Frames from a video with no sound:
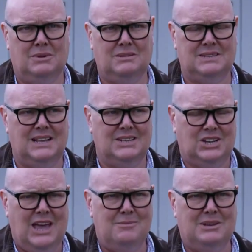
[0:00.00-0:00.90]
Well, he's like
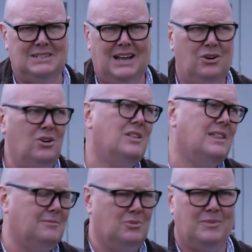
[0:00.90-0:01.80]
Jamie. He's like all of
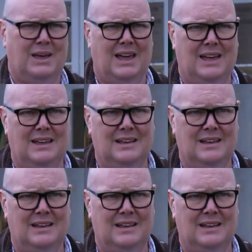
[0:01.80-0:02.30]
them up there.